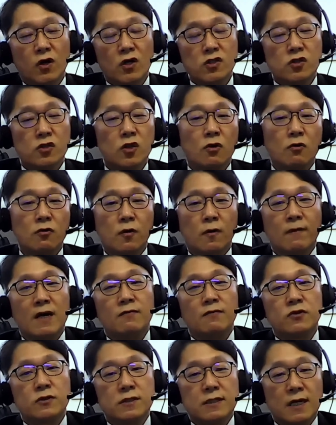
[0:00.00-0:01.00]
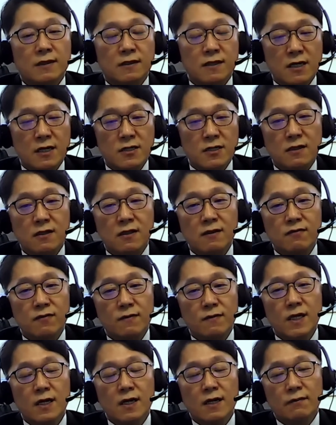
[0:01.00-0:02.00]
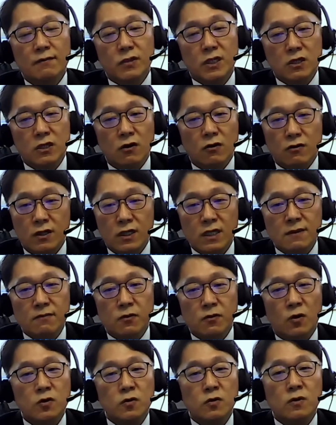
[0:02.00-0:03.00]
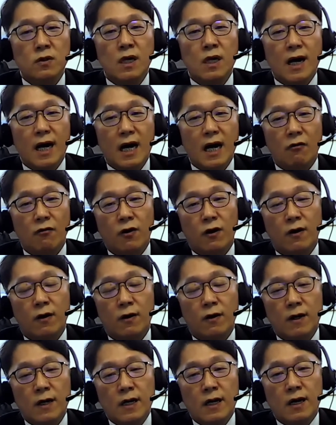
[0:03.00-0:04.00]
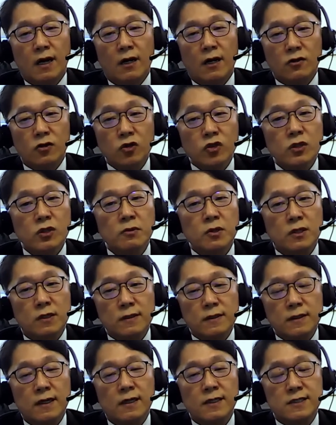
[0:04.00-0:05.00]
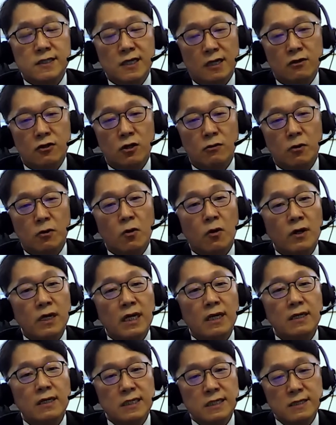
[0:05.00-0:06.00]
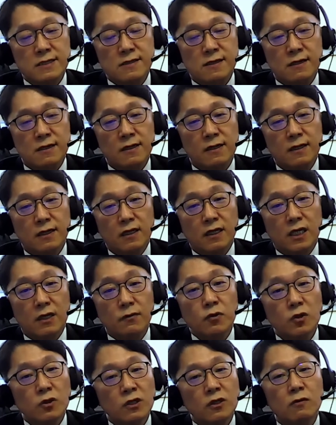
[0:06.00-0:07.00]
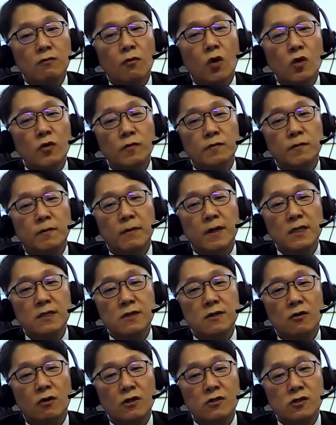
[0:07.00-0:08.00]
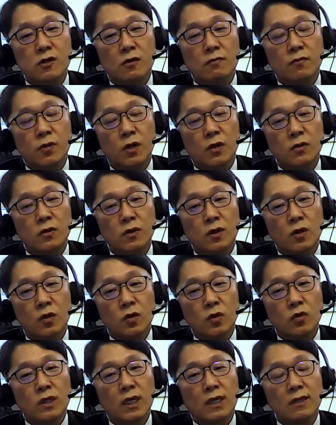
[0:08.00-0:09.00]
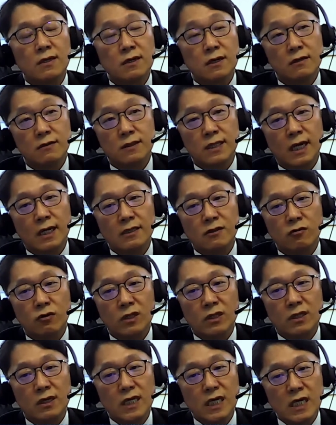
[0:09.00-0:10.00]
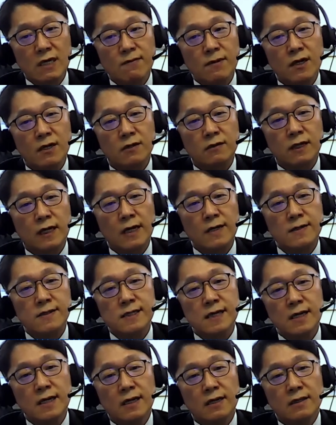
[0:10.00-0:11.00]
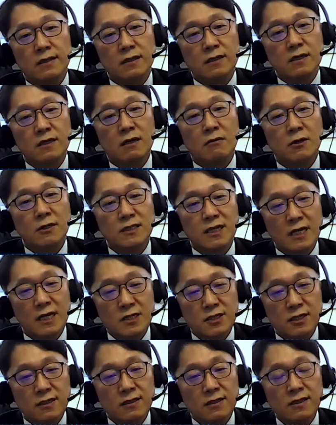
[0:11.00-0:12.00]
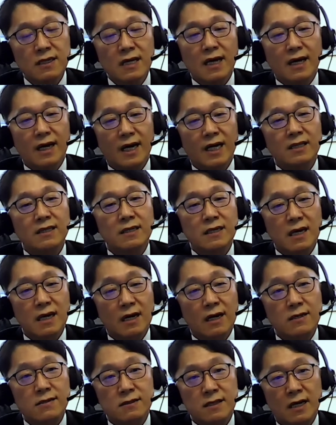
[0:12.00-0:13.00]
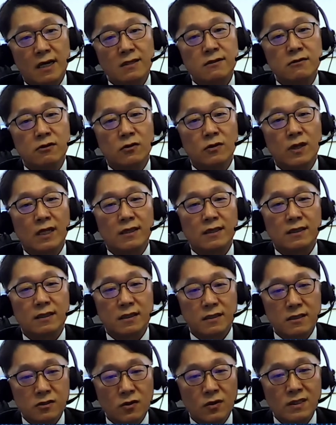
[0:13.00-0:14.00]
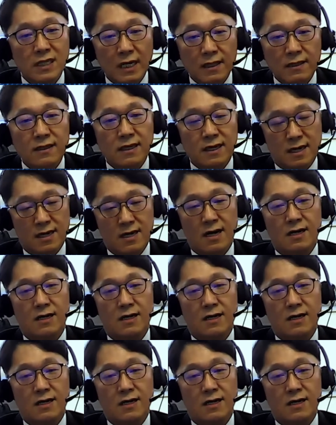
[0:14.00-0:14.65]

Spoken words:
of my presentation, video clip on our YouTube channel of Korean Register. If you need more information or support, you can contact with the email address decarbonization@krs.co.kr.